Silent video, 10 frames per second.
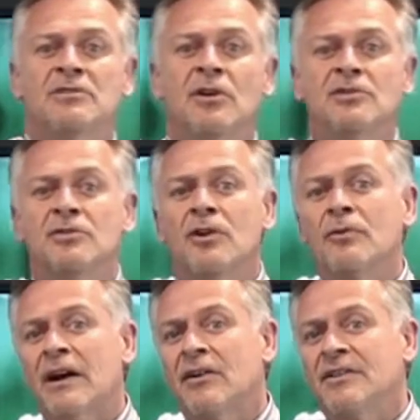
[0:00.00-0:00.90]
was also a
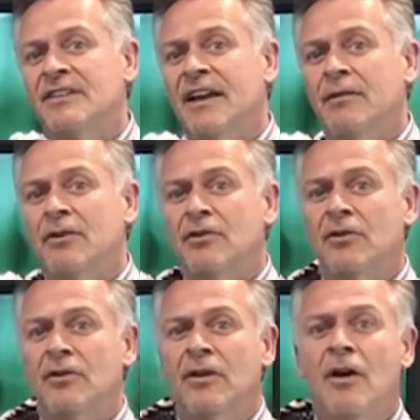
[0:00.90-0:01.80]
record-setting
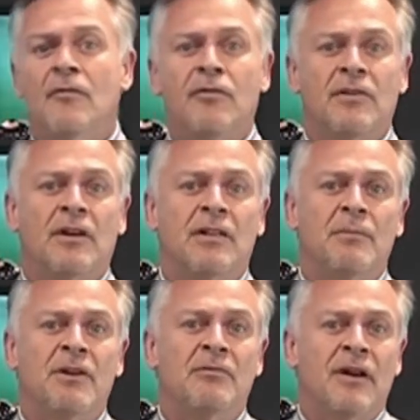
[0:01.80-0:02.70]
return for the
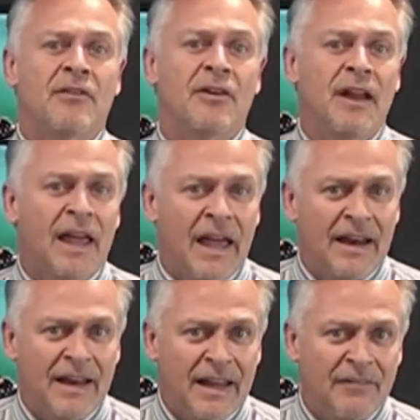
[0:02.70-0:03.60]
Columbia River,
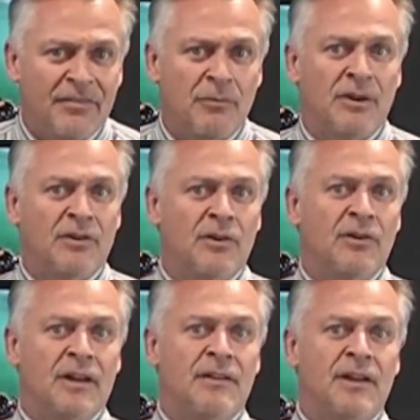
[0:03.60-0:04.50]
and if the
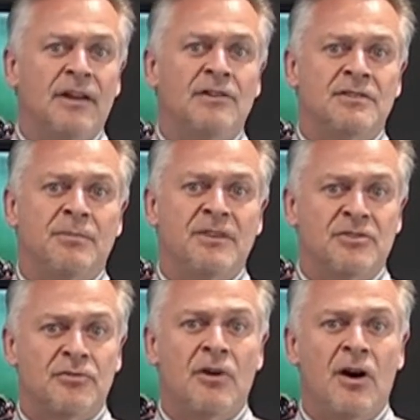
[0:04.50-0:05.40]
return continues to be
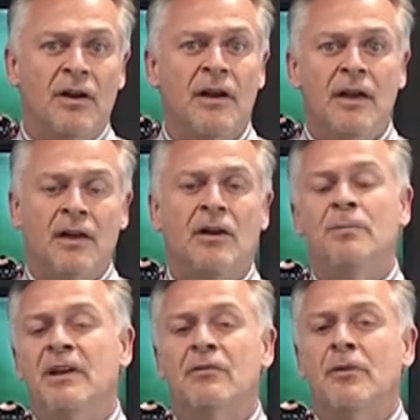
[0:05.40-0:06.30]
strong, it
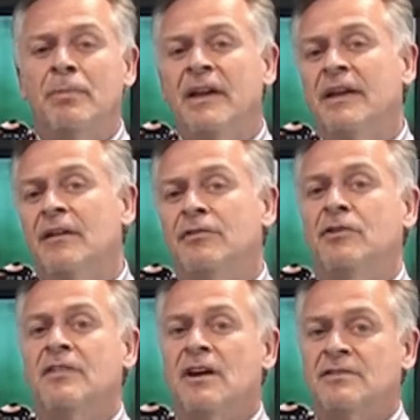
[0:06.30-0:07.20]
could be a repeat of
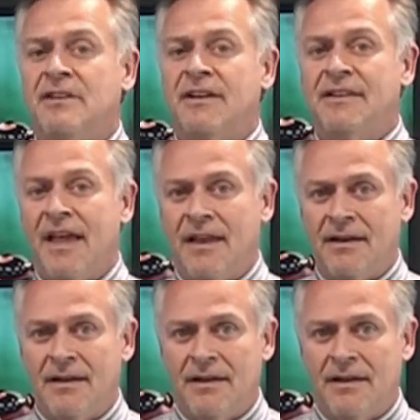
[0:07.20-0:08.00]
2010.